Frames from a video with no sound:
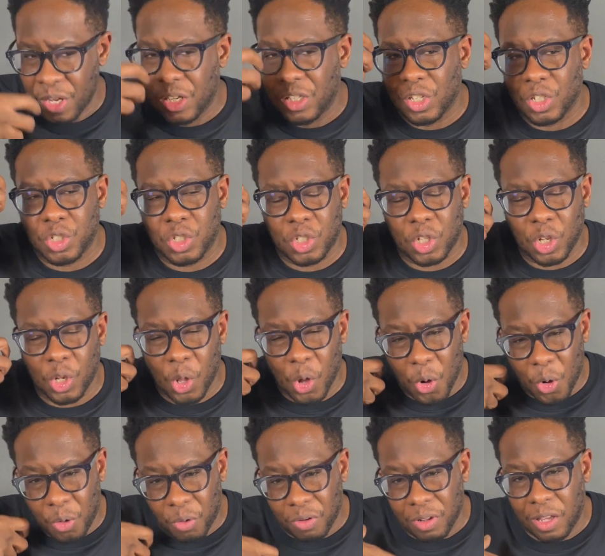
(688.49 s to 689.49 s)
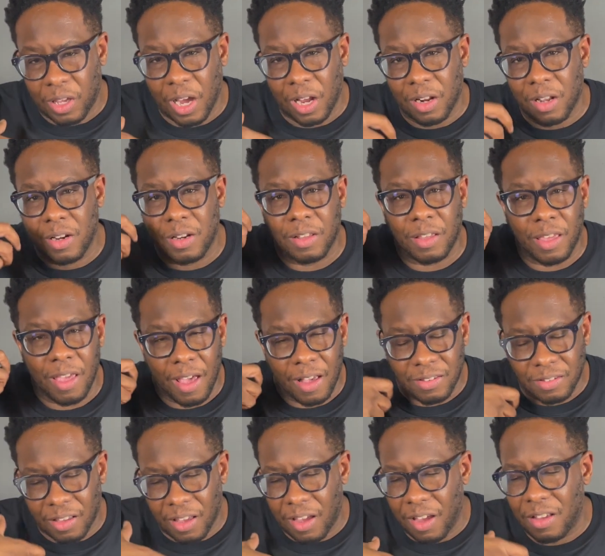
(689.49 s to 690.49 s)
just slowly kind of
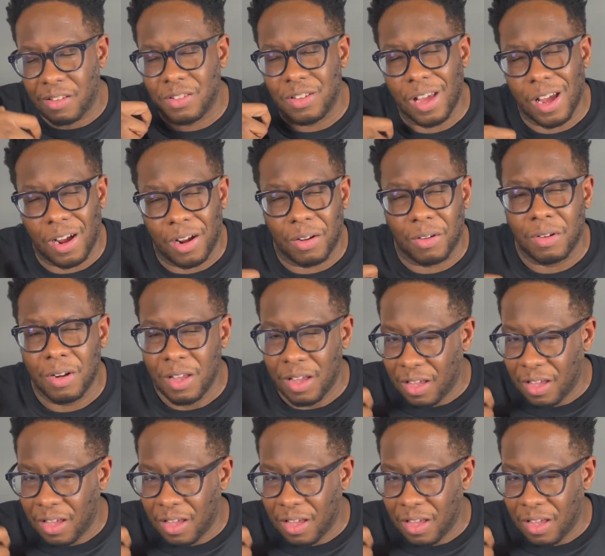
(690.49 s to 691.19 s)
cascades down